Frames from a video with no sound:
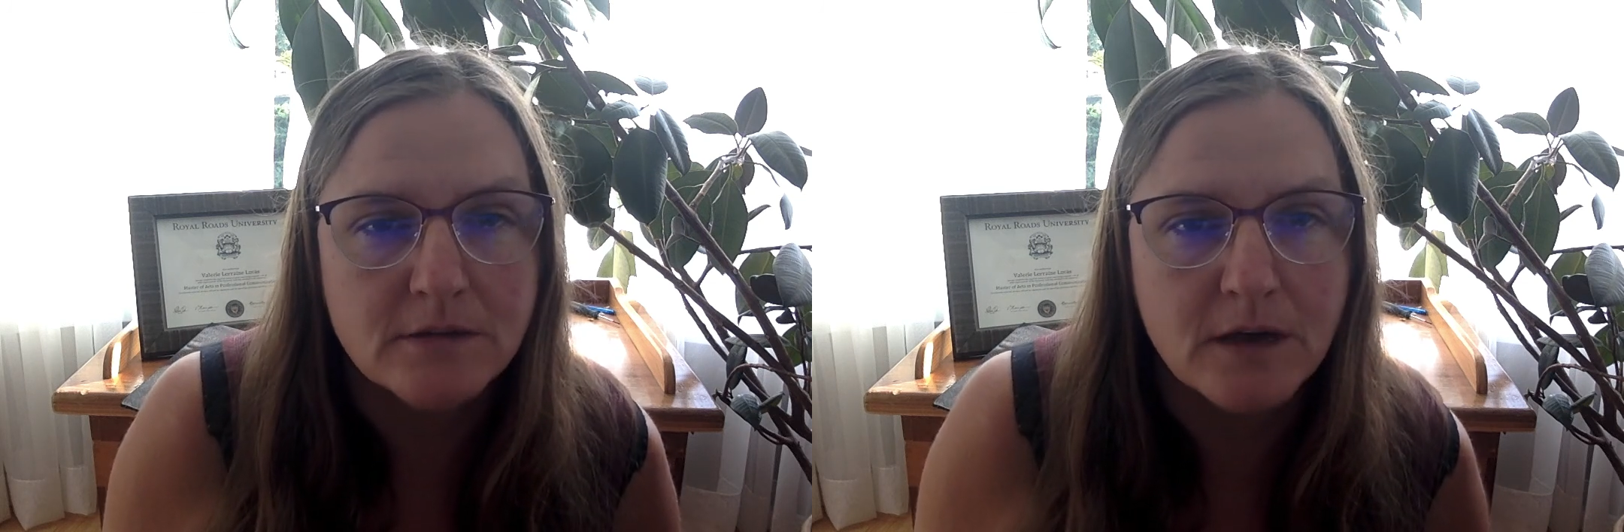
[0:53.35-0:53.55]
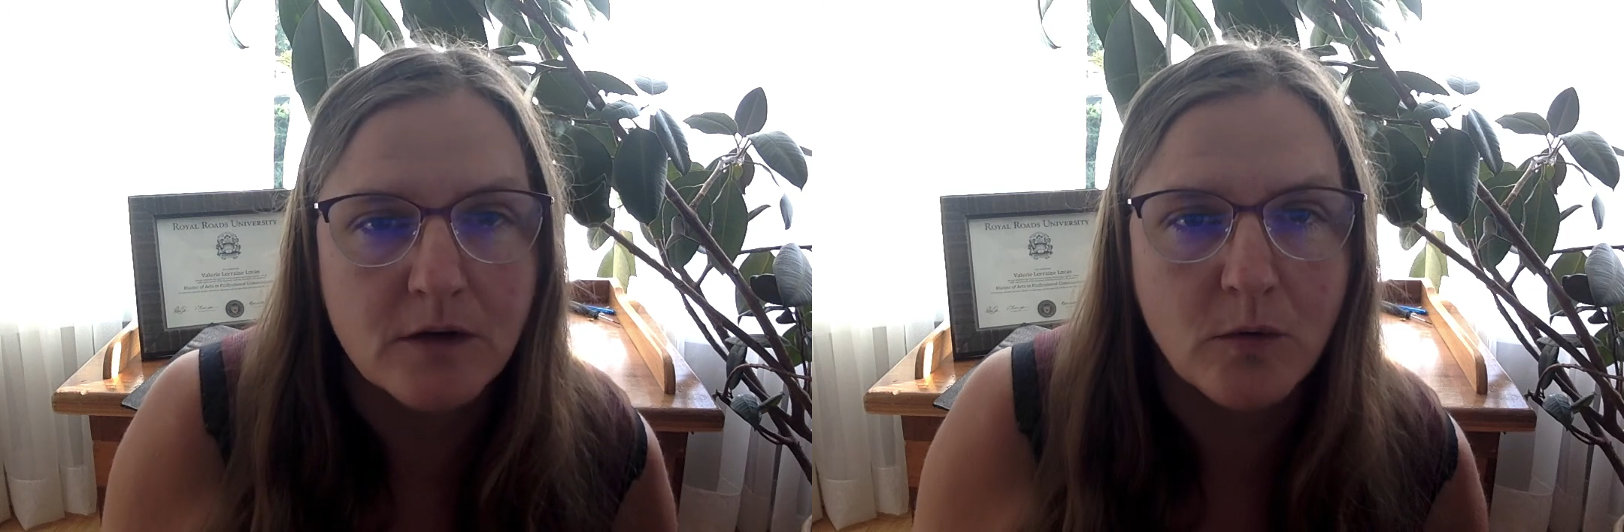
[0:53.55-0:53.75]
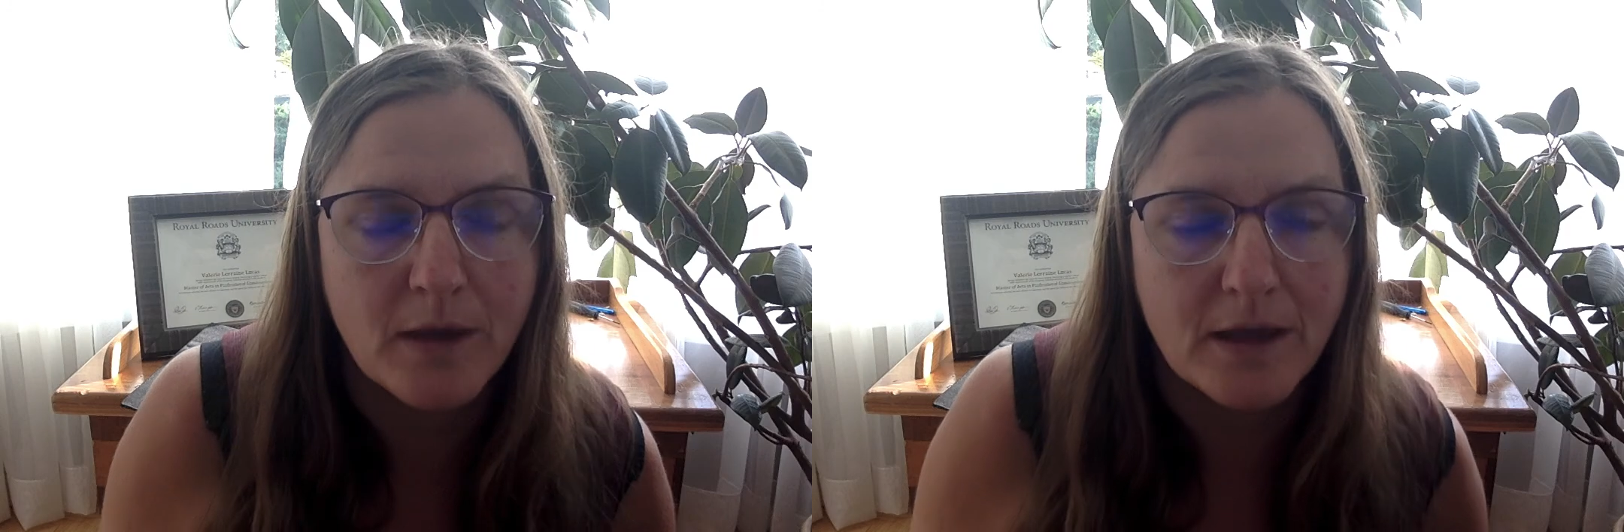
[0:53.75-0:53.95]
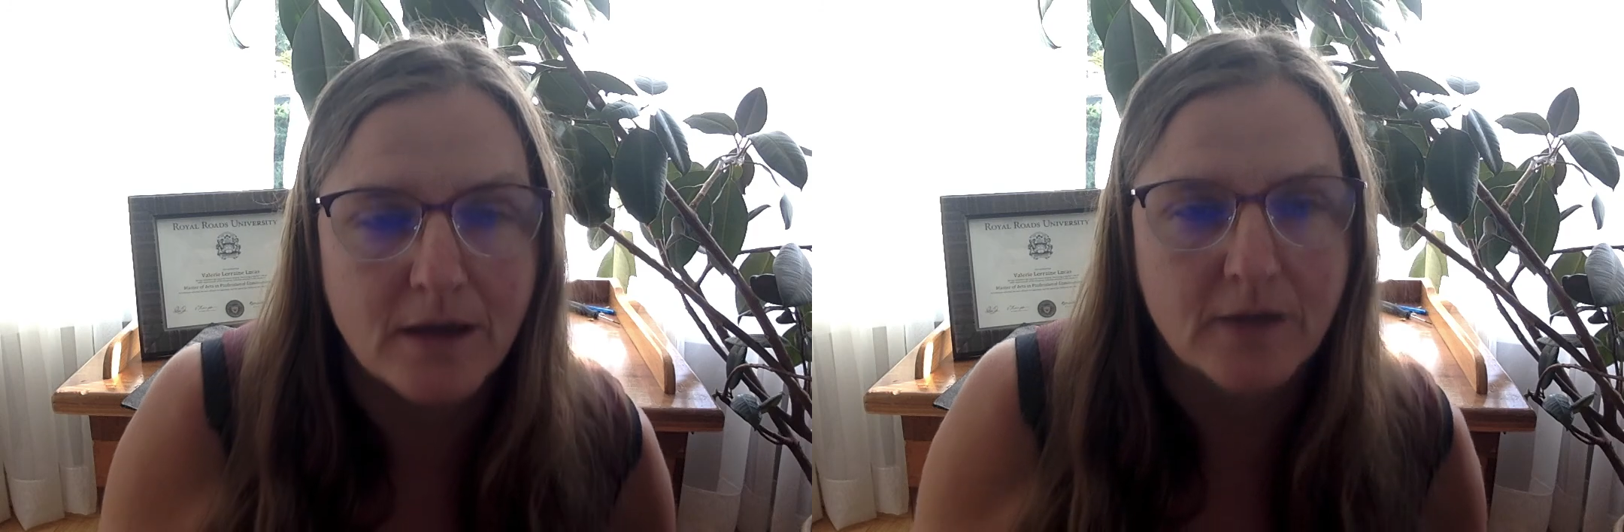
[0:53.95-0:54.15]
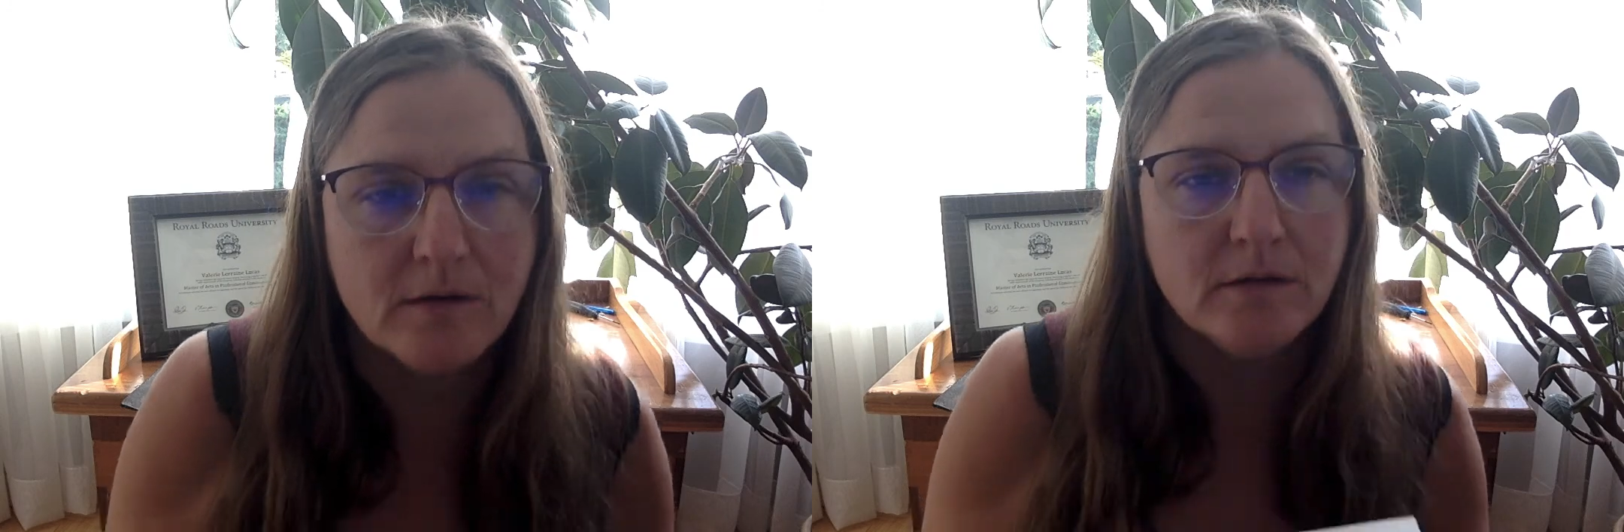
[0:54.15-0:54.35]
a
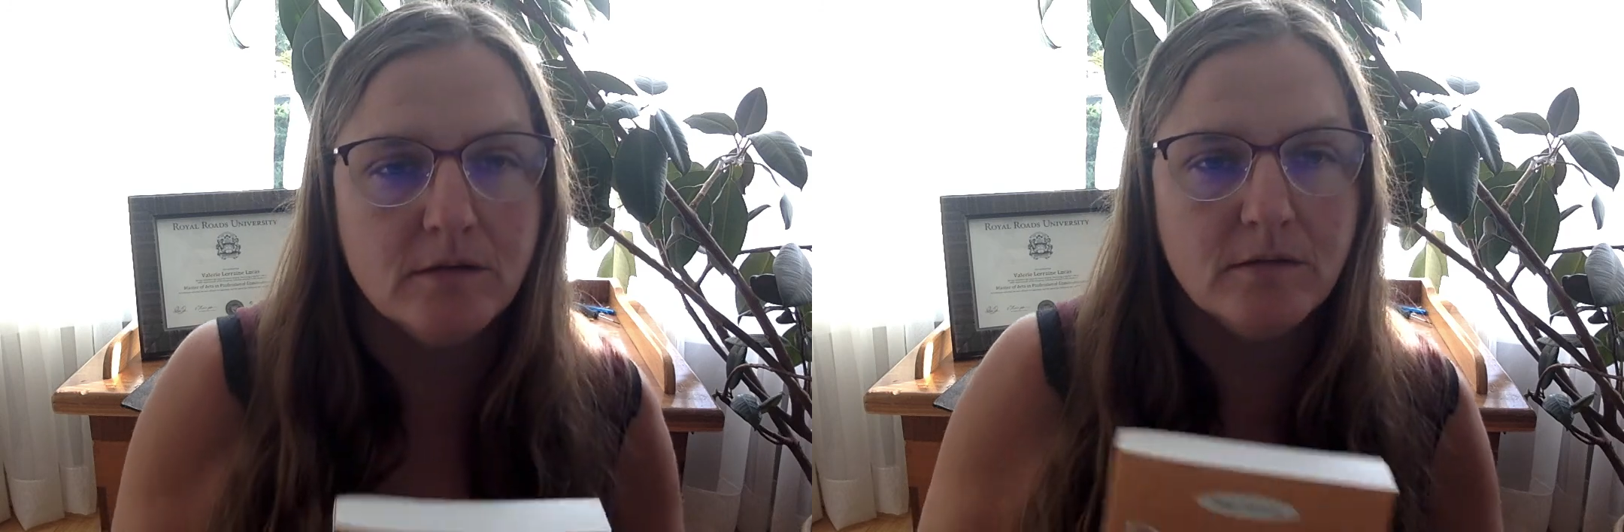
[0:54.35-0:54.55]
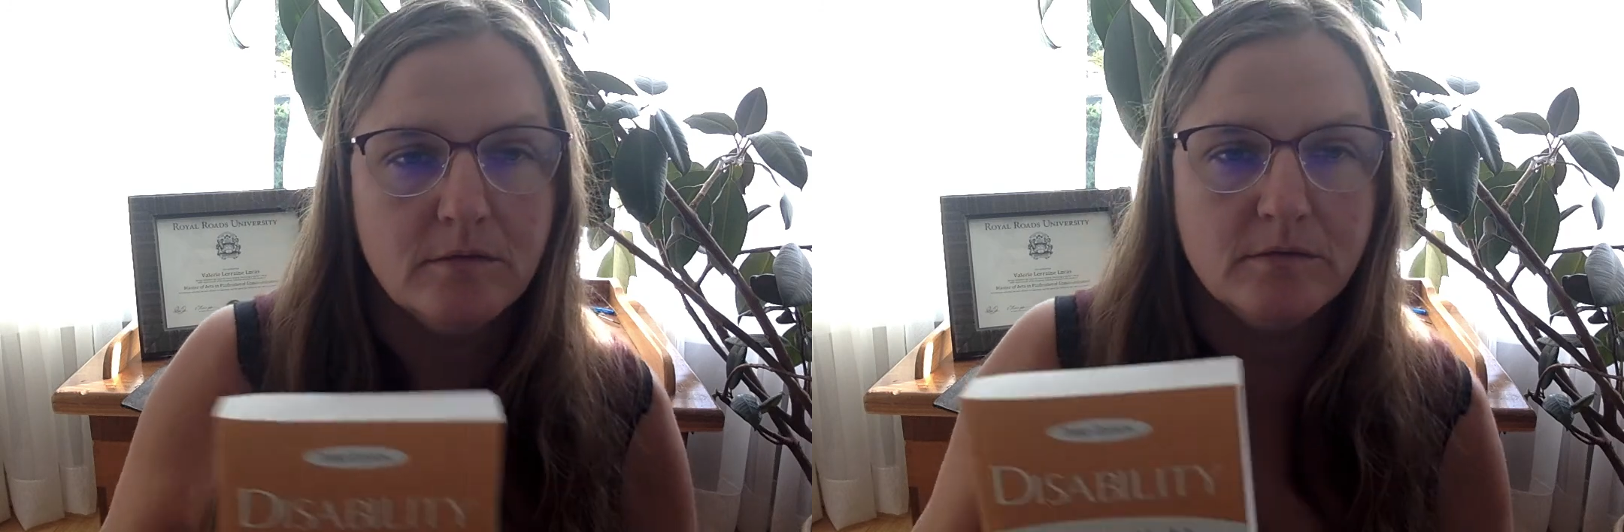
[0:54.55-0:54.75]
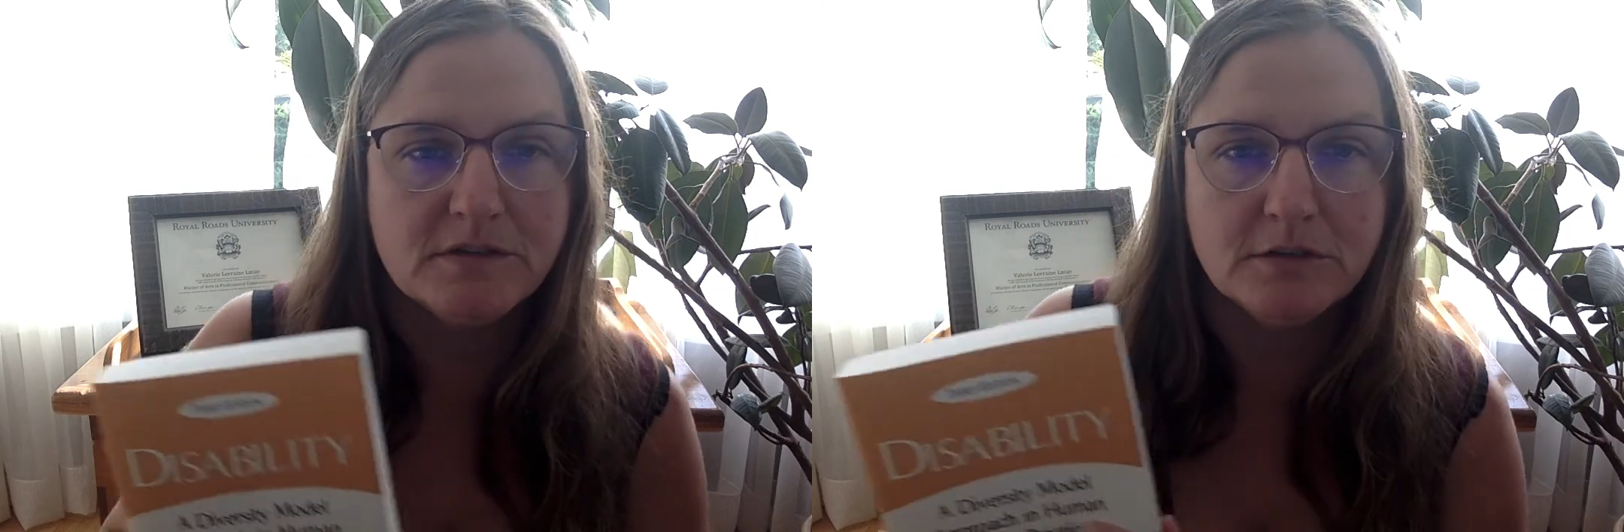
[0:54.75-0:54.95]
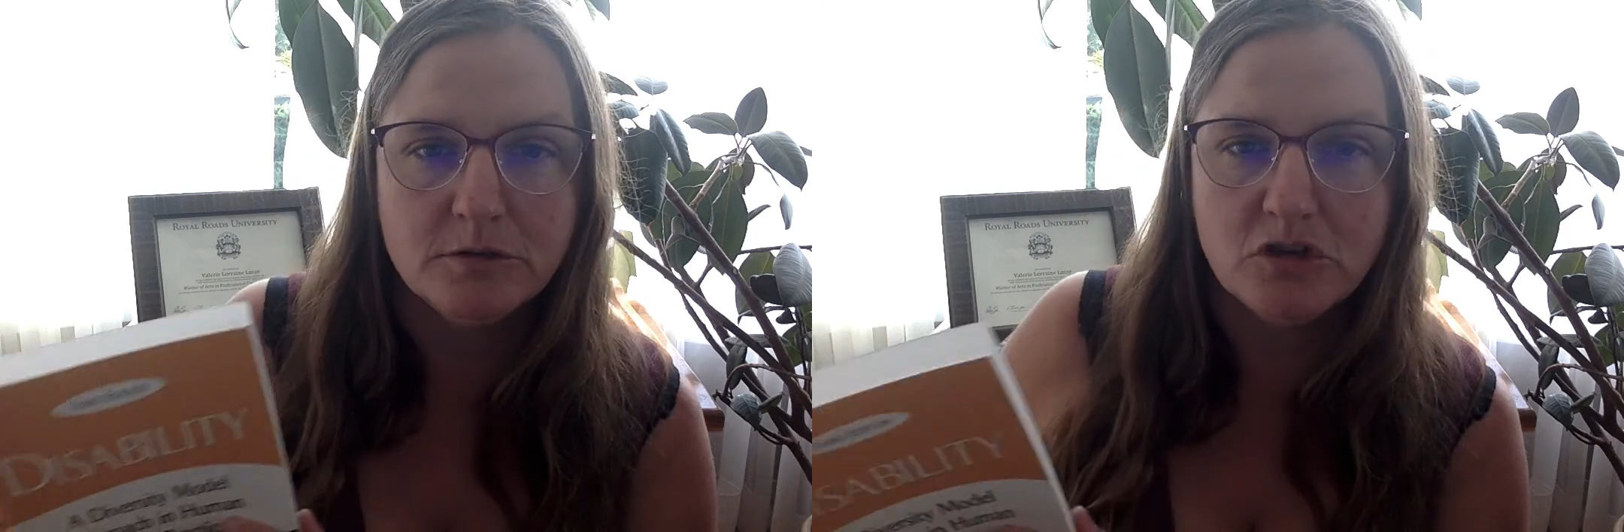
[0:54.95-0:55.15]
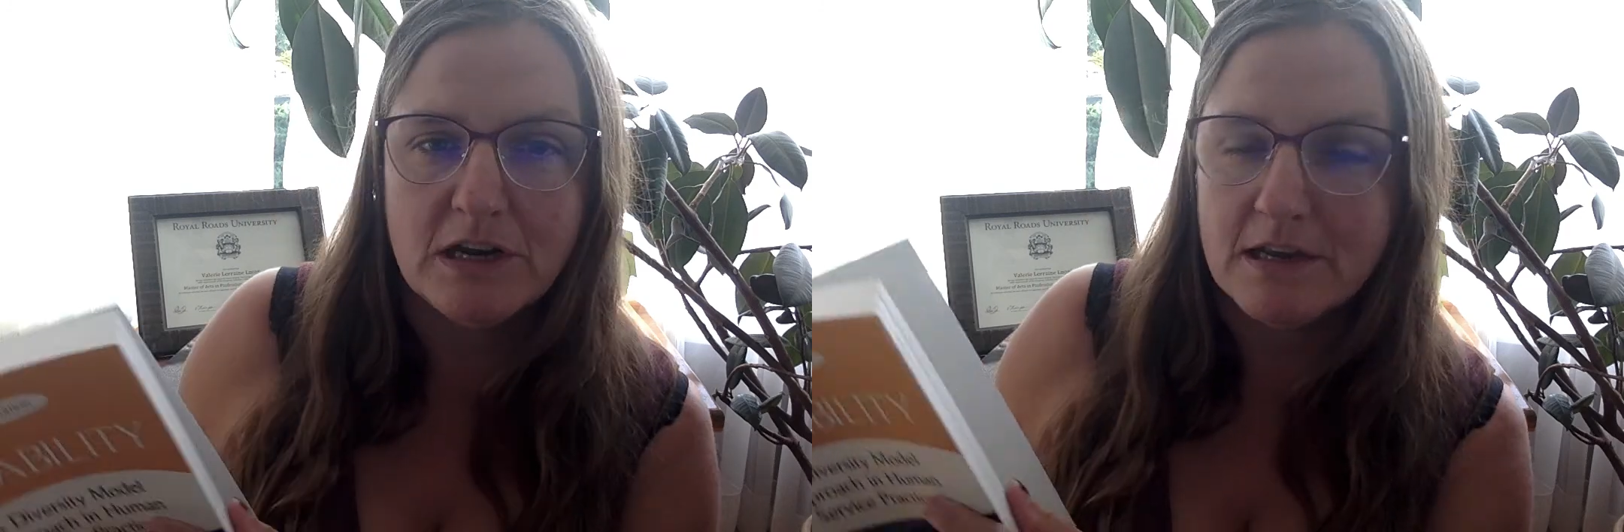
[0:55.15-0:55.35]
quick solution